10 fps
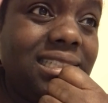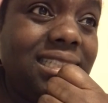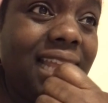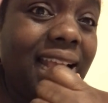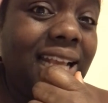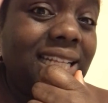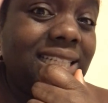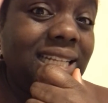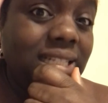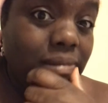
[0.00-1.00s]
like,
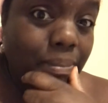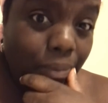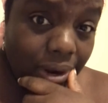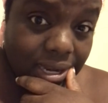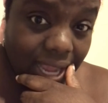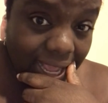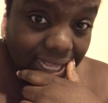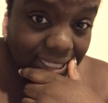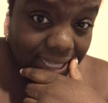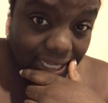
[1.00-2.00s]
these people are not
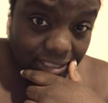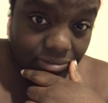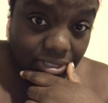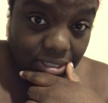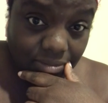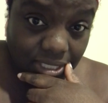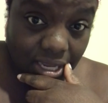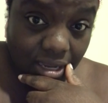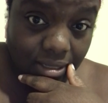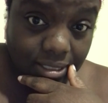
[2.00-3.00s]
endangering
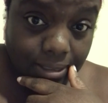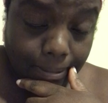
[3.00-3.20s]
themselves.